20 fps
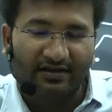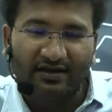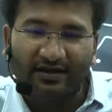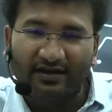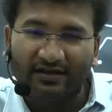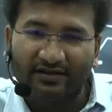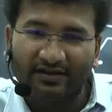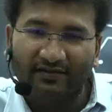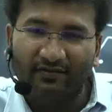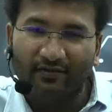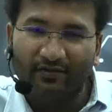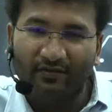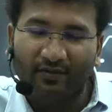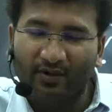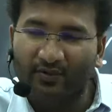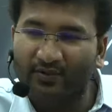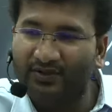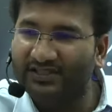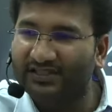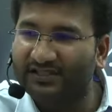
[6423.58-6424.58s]
What
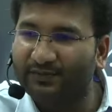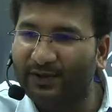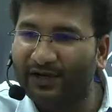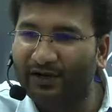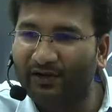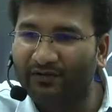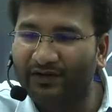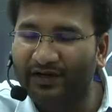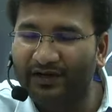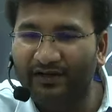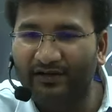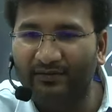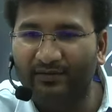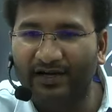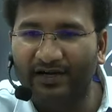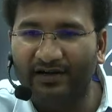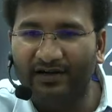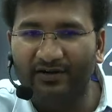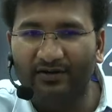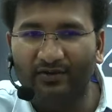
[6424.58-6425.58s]
was the speed of Indian
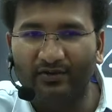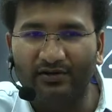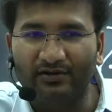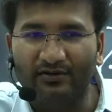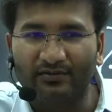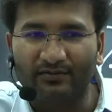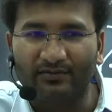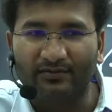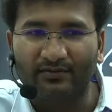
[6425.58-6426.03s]
plate? I told you.